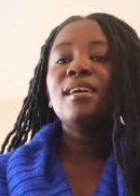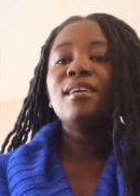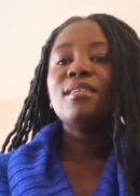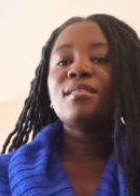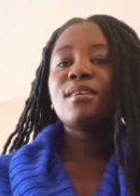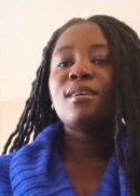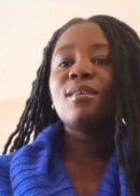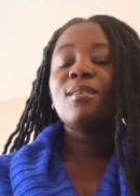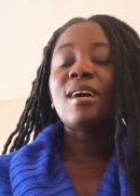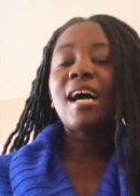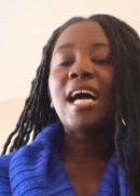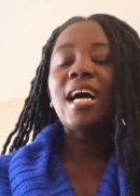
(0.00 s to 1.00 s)

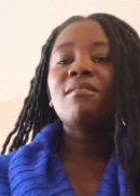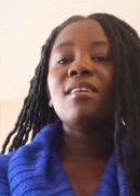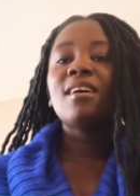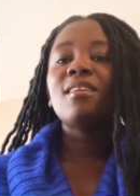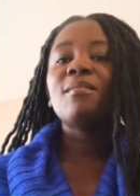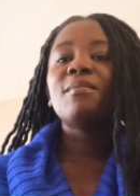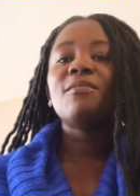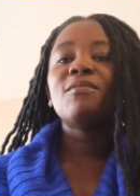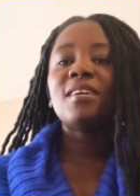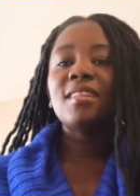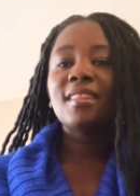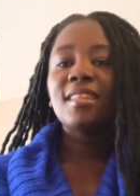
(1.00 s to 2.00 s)
So I have a lot of
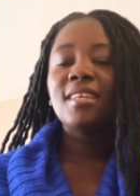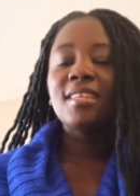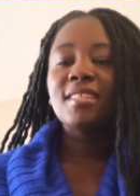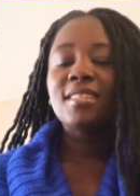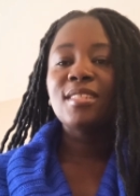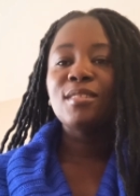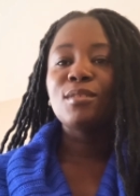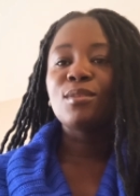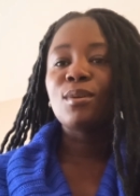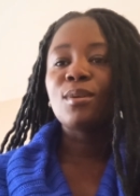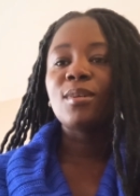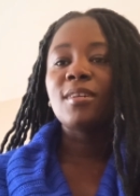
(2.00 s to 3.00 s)
fun things in
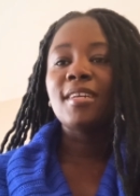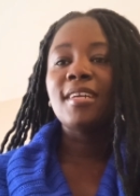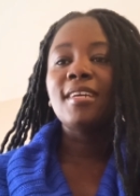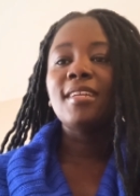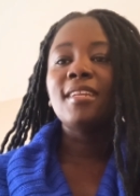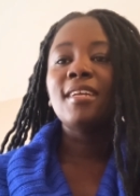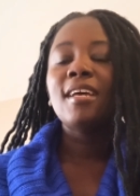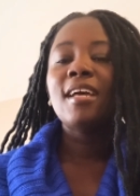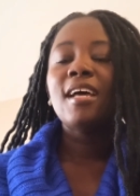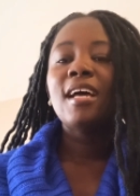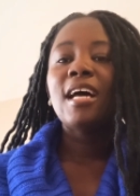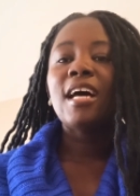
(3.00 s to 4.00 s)
store and
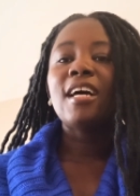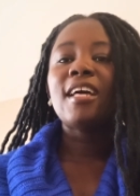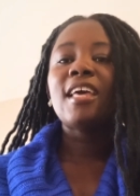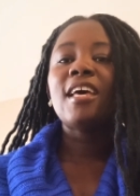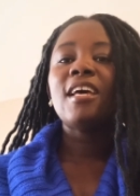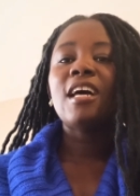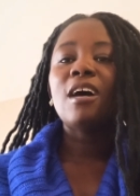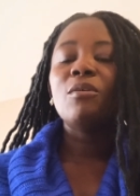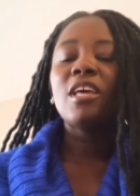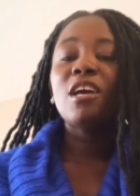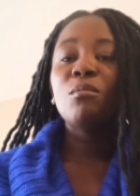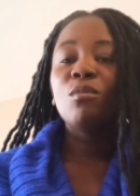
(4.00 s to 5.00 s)
I get I'll
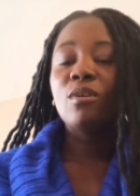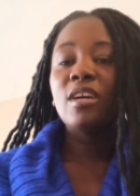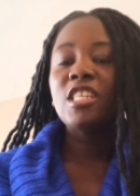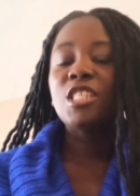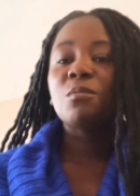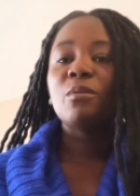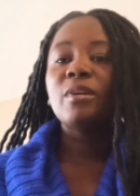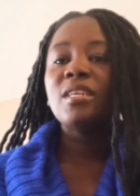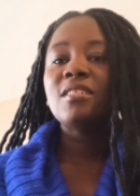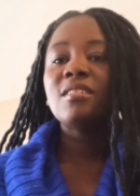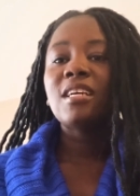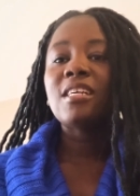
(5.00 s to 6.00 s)
get more
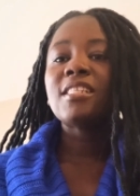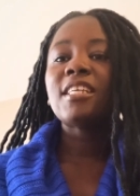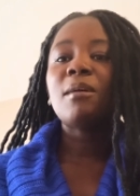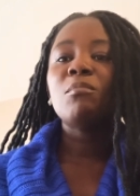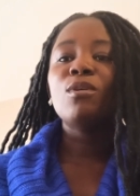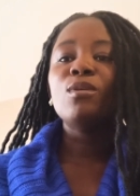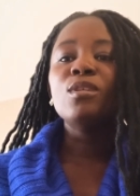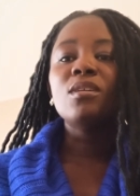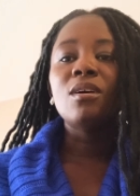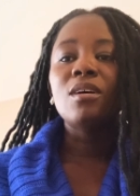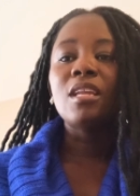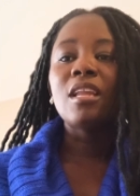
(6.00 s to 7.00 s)
inspiration as time goes
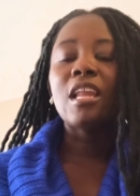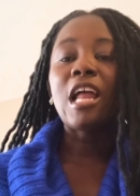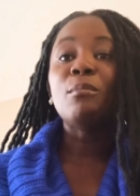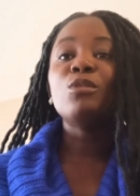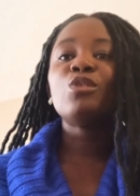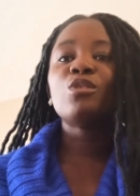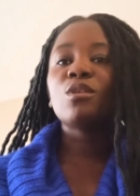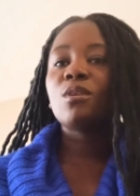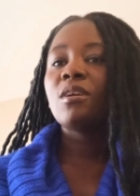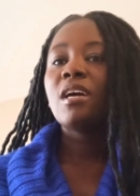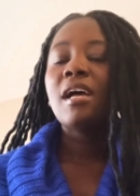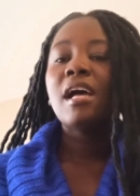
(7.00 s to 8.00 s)
on and I'm
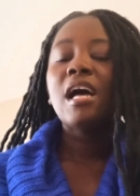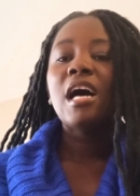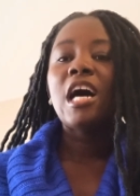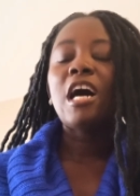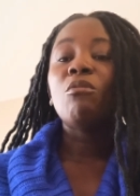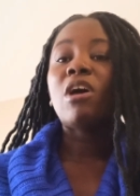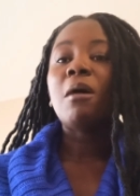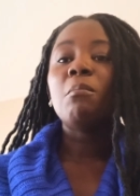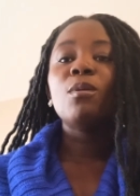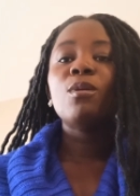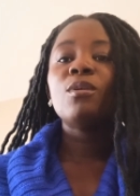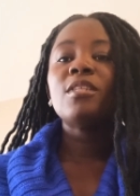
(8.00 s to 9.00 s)
sure I'll
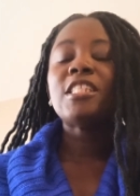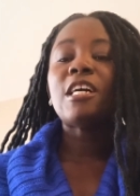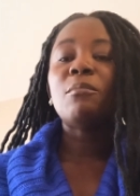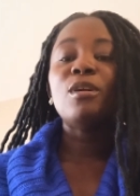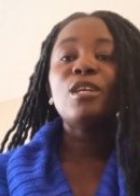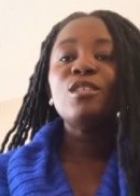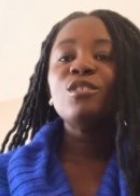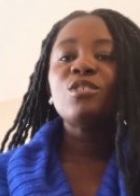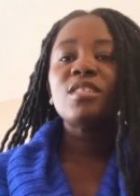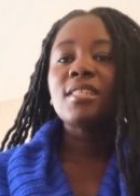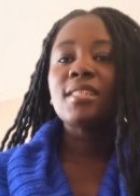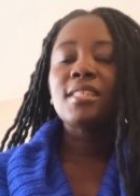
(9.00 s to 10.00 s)
upload some
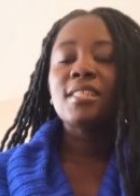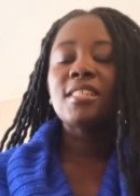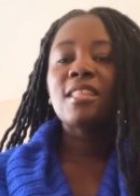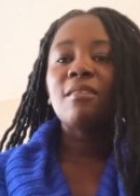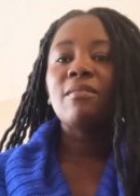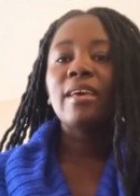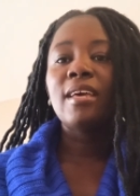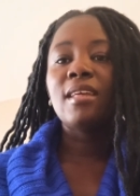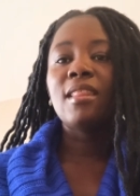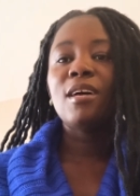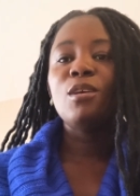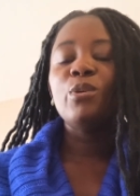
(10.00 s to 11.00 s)
interesting stuff here
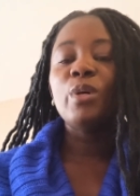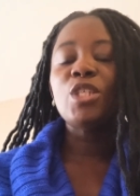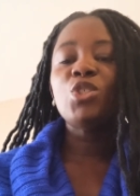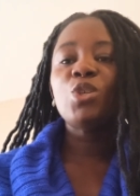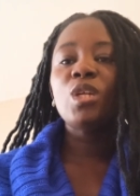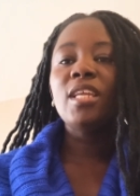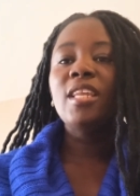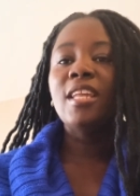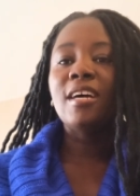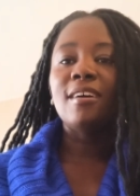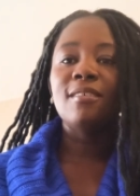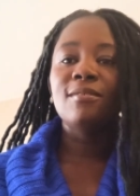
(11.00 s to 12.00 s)
that you actually
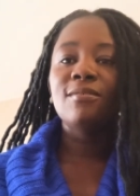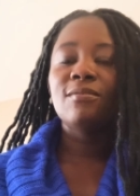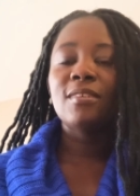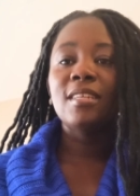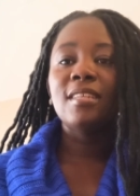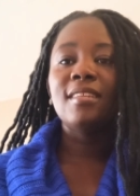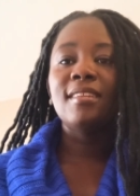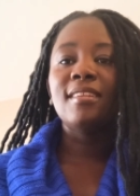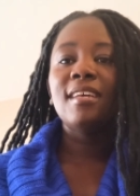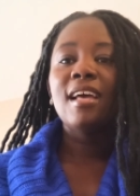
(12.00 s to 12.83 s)
love and